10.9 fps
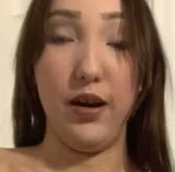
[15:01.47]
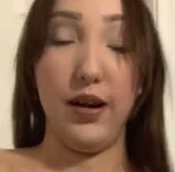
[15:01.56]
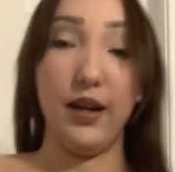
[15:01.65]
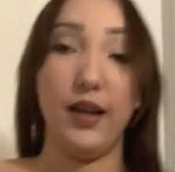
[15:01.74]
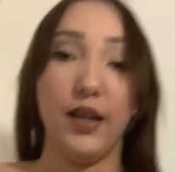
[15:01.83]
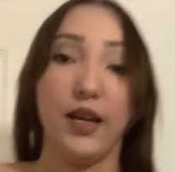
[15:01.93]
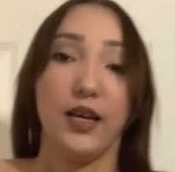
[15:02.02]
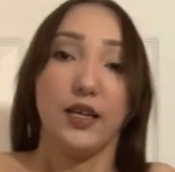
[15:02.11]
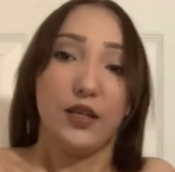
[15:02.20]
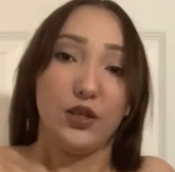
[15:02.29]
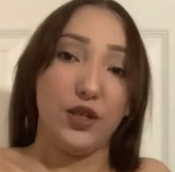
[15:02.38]
it
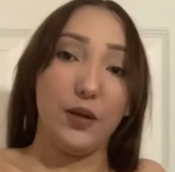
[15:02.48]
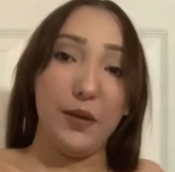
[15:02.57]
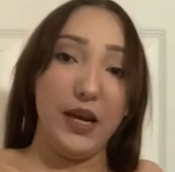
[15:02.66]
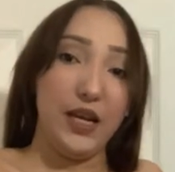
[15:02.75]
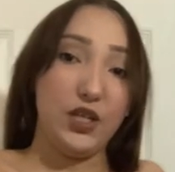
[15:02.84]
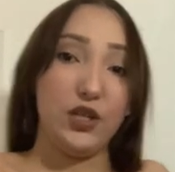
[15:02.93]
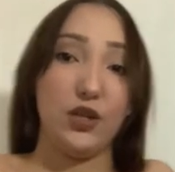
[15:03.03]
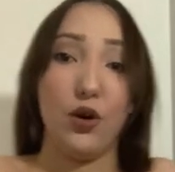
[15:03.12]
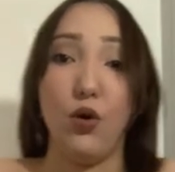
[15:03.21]
to the beach